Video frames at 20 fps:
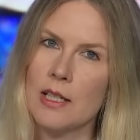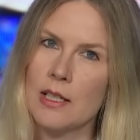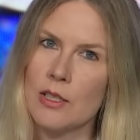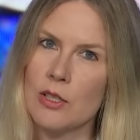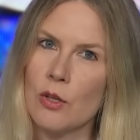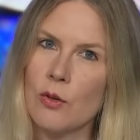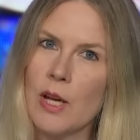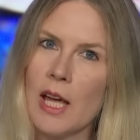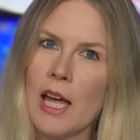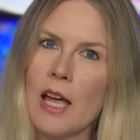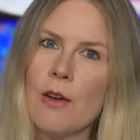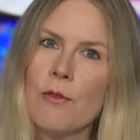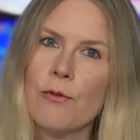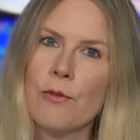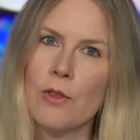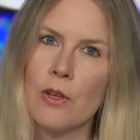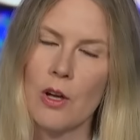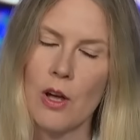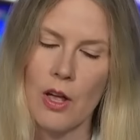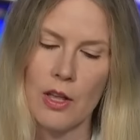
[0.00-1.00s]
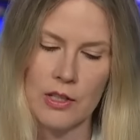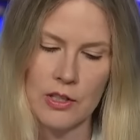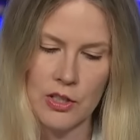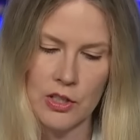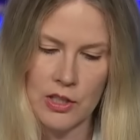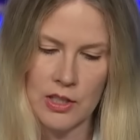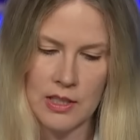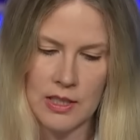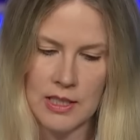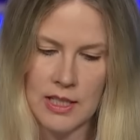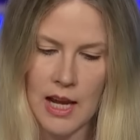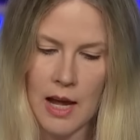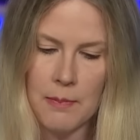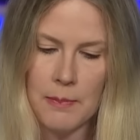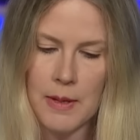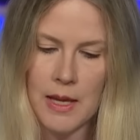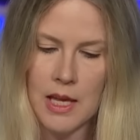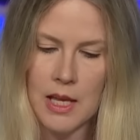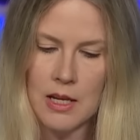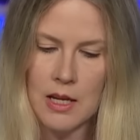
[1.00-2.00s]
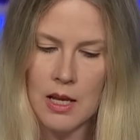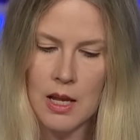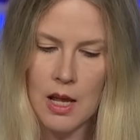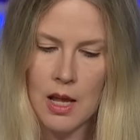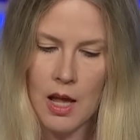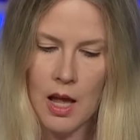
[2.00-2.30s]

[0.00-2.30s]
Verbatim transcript: is okay for the college to step in,